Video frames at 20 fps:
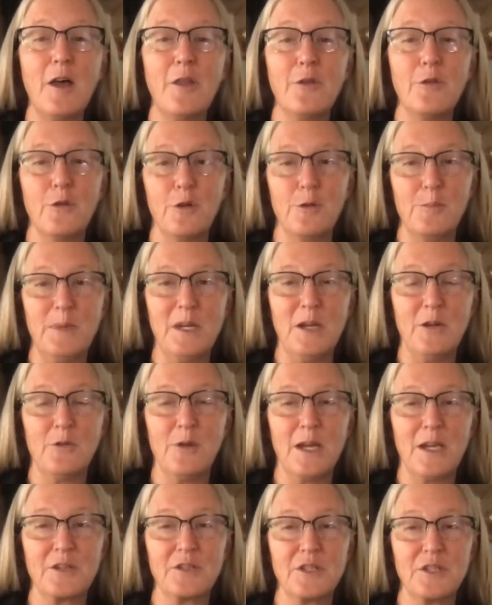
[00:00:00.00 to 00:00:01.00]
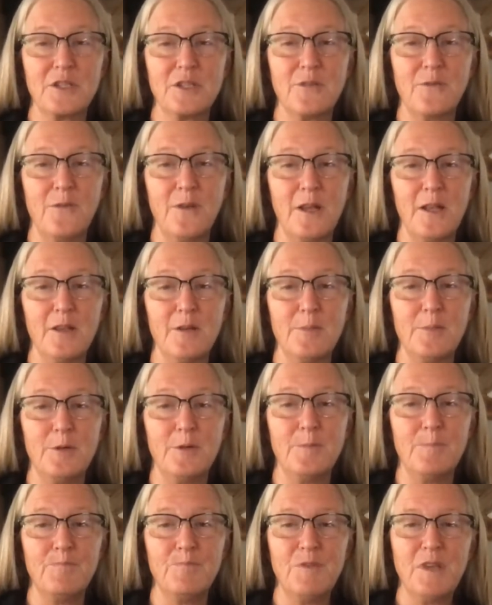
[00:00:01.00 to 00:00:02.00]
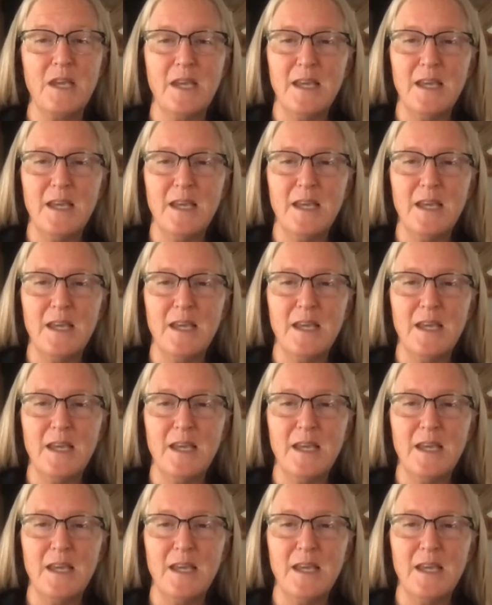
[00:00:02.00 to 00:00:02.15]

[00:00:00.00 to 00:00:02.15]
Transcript: other amino acids available.